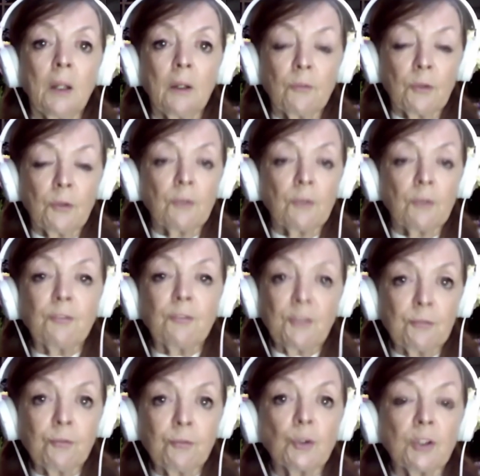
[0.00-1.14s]
the
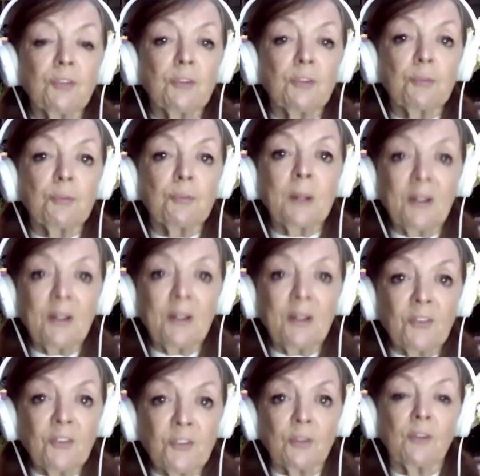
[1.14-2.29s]
45th president of
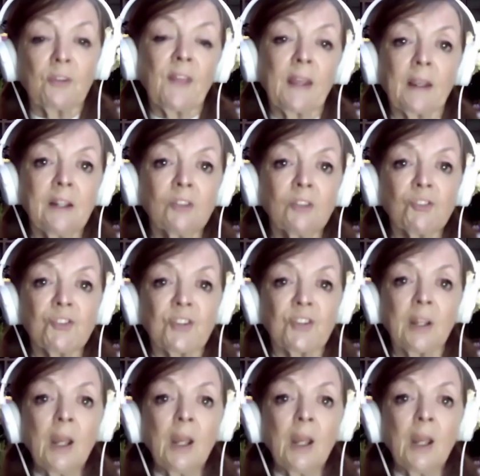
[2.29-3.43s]
that country,
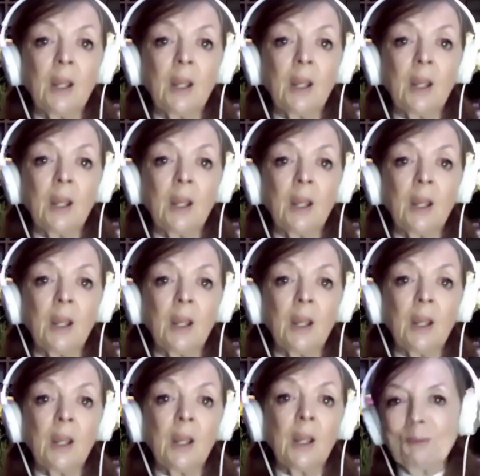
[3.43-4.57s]
where the
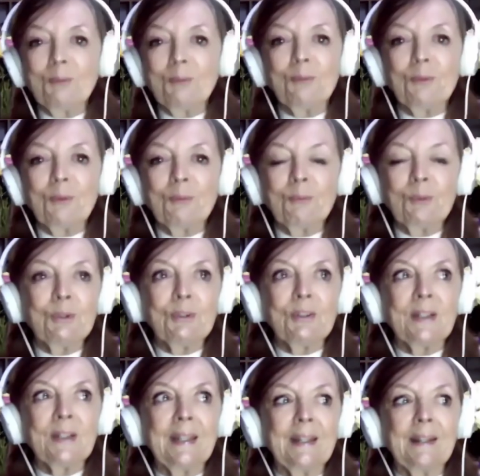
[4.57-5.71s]
people were
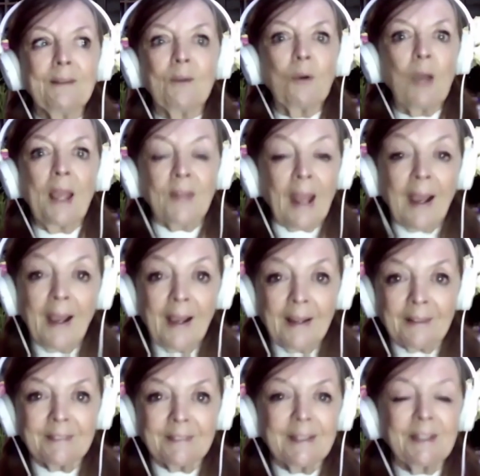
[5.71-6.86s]
in, and are
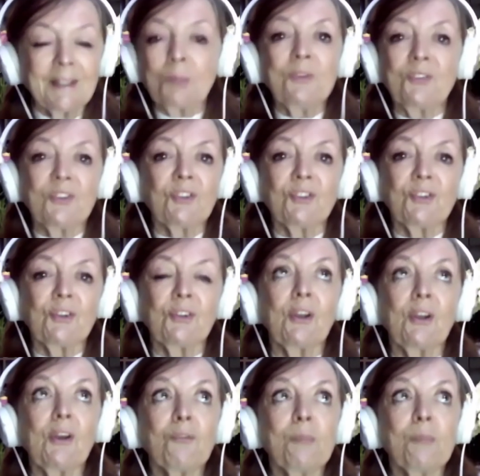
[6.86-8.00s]
in a position
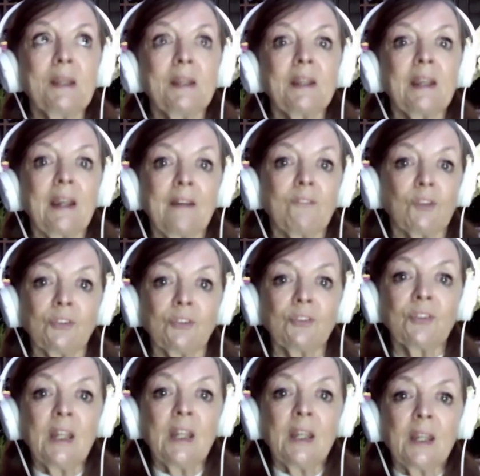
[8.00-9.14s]
of being governed
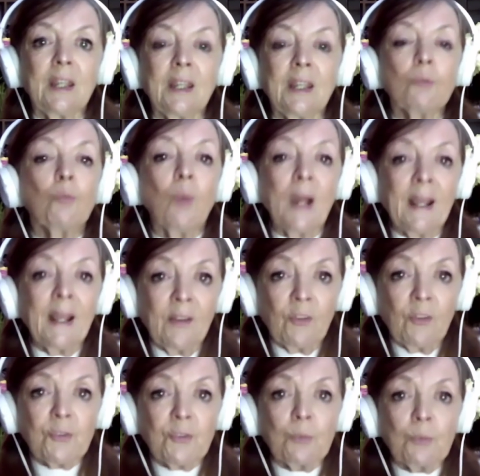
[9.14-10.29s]
in
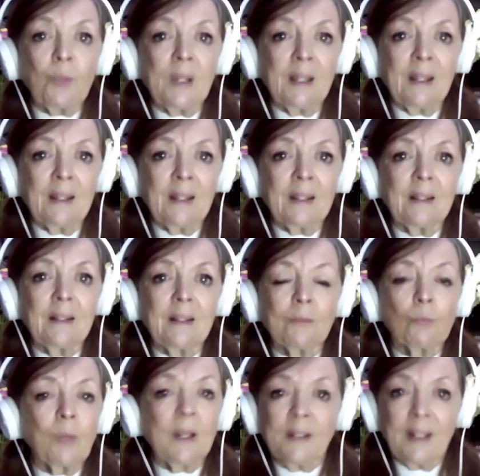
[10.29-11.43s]
ways where
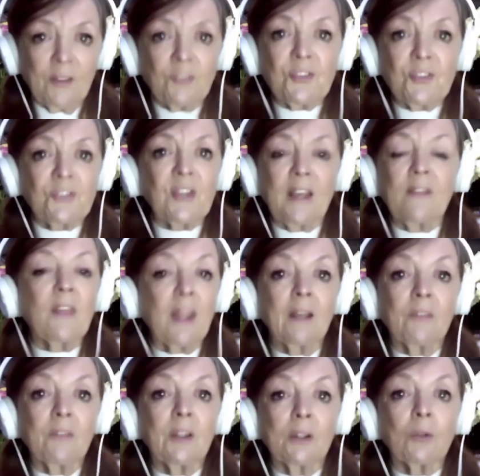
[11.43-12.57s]
one has to say they
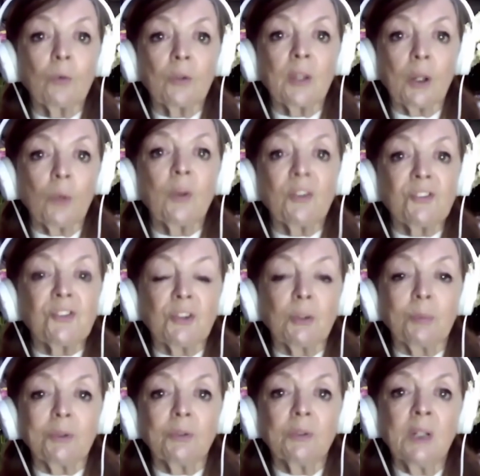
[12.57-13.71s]
are, they're, they're
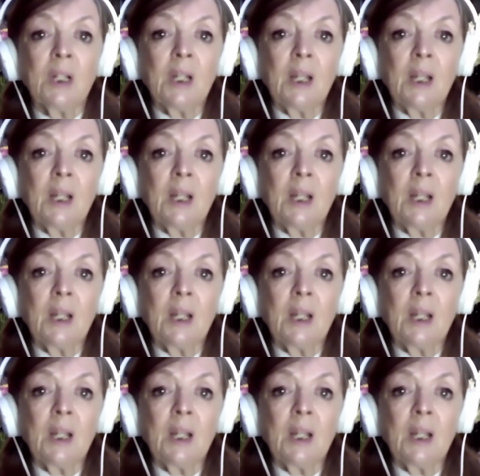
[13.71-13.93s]
questionable.